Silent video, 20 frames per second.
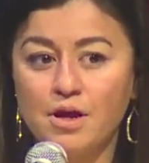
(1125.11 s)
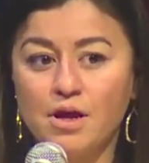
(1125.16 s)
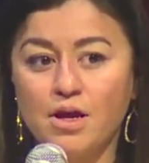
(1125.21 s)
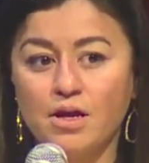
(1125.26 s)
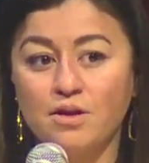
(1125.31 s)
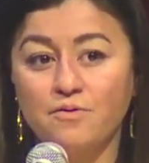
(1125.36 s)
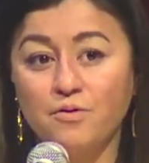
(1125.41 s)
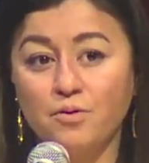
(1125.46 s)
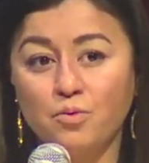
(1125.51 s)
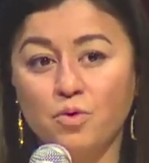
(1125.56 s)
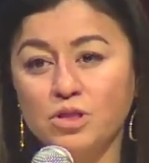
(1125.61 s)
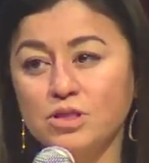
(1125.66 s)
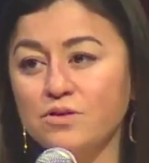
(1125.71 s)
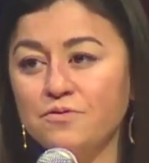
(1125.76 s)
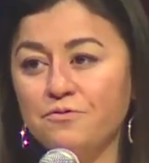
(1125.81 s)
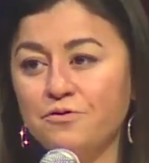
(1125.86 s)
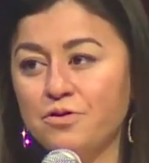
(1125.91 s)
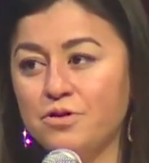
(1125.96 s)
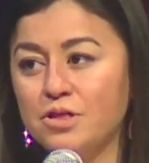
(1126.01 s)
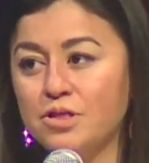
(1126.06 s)
And if it
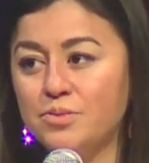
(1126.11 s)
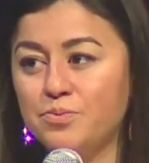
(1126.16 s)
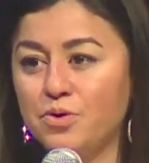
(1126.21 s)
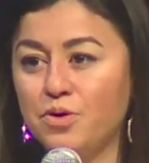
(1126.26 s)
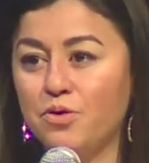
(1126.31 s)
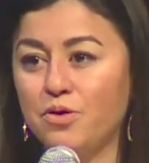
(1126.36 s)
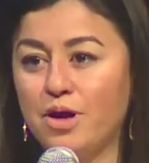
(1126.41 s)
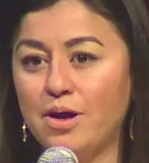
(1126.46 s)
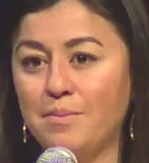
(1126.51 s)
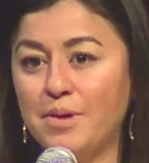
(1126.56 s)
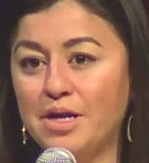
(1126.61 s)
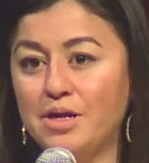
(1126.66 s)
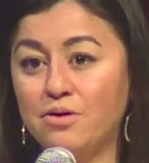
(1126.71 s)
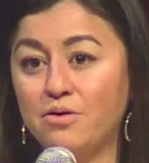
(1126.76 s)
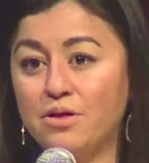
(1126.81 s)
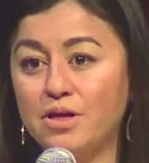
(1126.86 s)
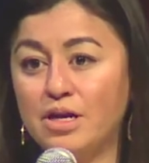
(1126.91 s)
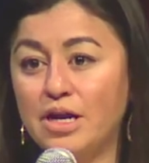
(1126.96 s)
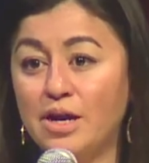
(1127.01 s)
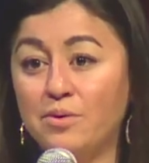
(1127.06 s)
wasn't for this program, I know
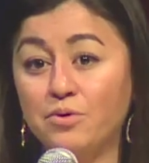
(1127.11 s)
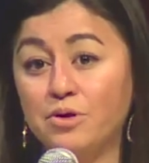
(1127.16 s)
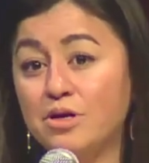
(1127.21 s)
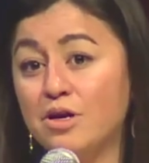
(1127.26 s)
that I would